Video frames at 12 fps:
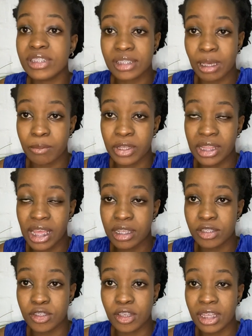someone. That
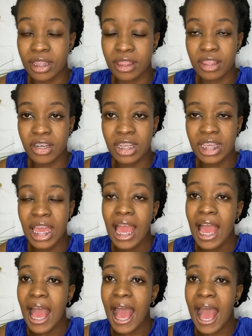is unit 3.
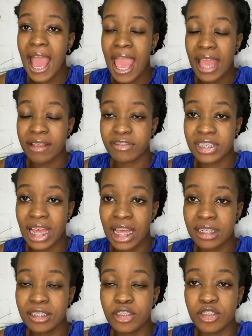I have
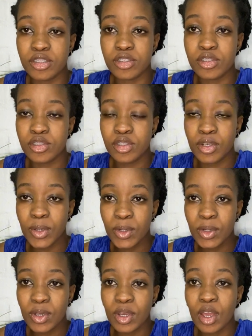done unit 2